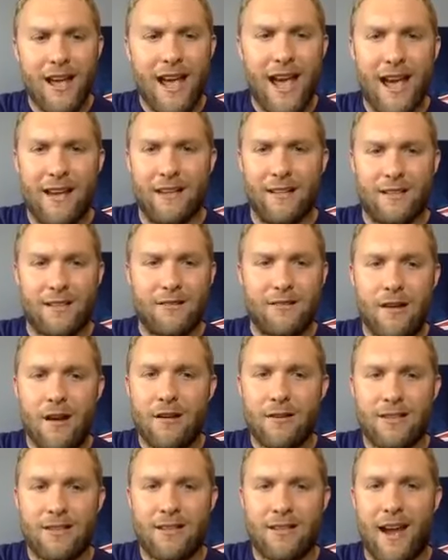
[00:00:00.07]
And it
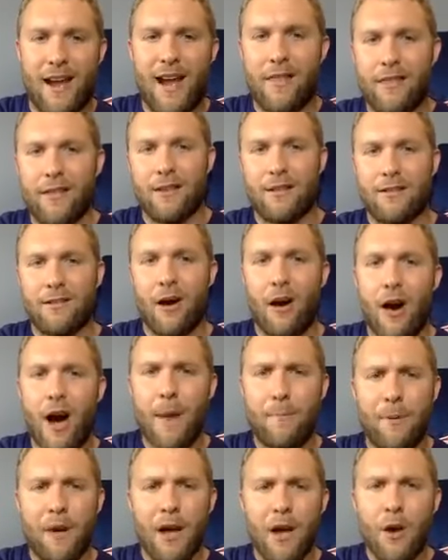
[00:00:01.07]
starts at the
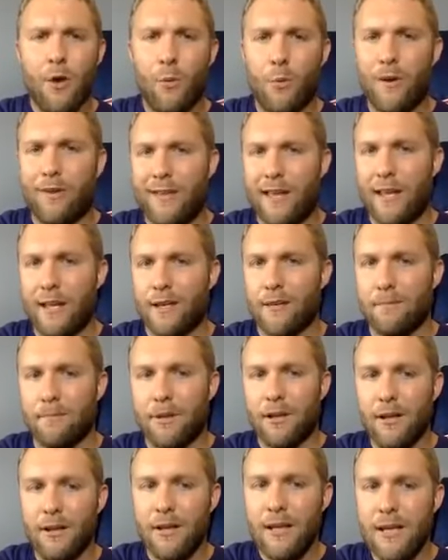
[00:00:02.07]
top with a
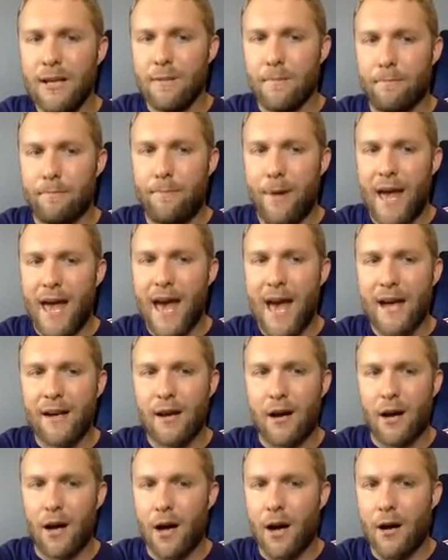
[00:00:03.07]
complete
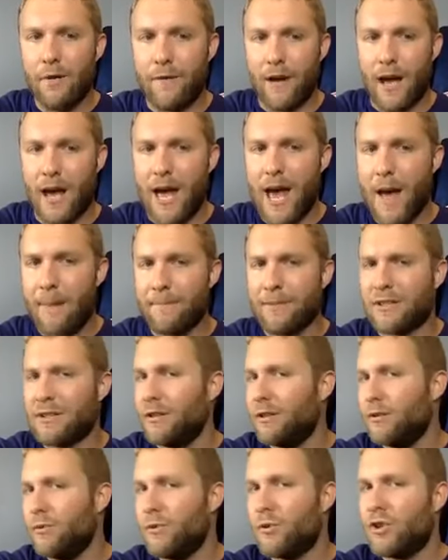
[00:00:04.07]
bag of
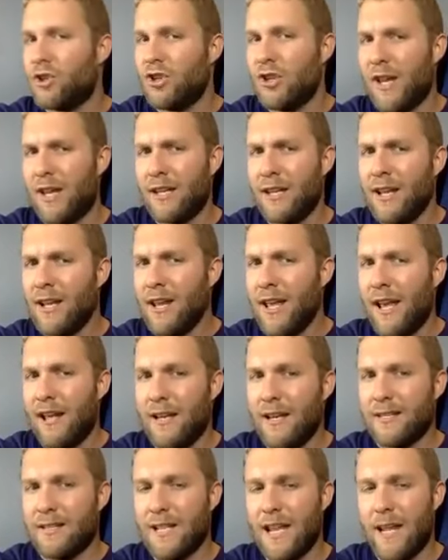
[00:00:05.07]
absolute shit.
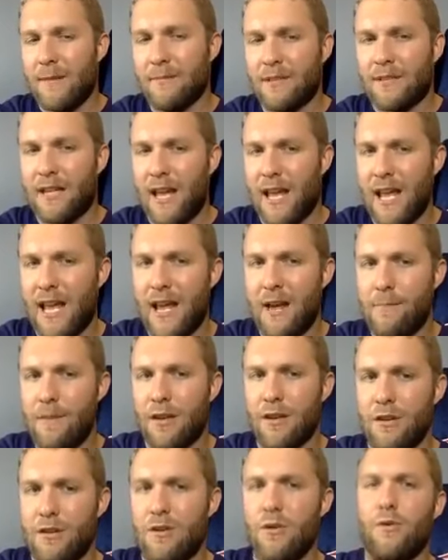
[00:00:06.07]
And his name's Cam
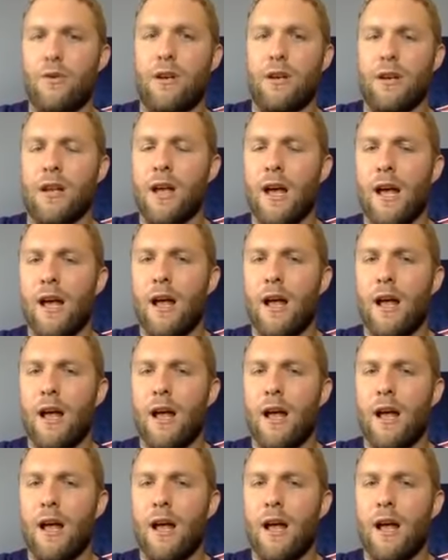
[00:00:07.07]
Newton.